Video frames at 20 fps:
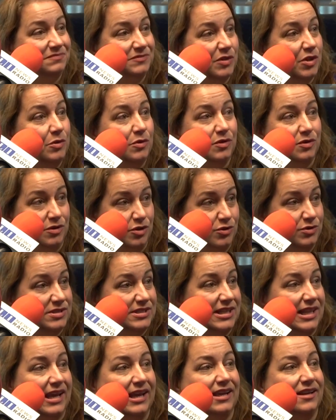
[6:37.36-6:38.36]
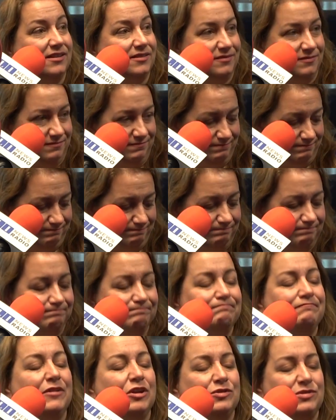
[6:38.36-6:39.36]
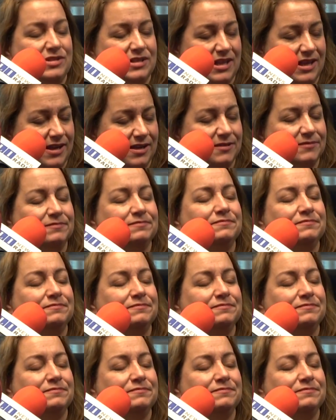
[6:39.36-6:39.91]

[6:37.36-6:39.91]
and sharing those ideas. Sharing